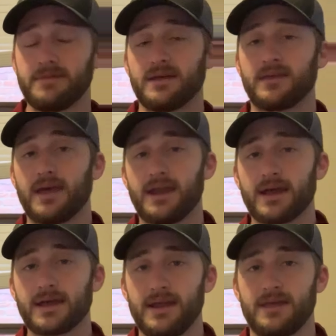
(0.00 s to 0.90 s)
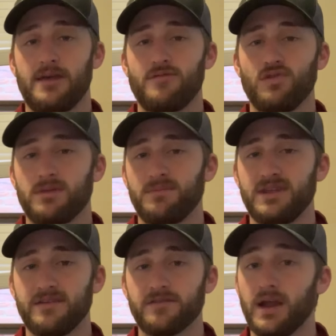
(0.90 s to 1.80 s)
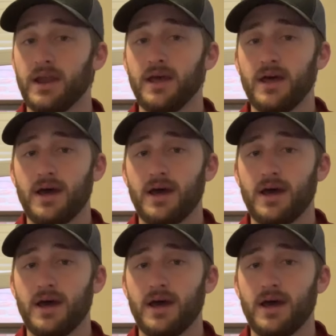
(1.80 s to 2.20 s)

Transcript: again, I kind of gave you some different